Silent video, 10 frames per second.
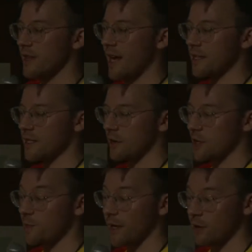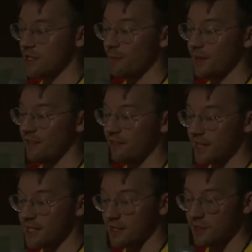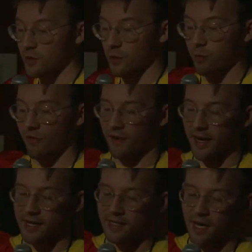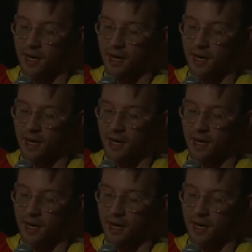that the speakers have been invited to provide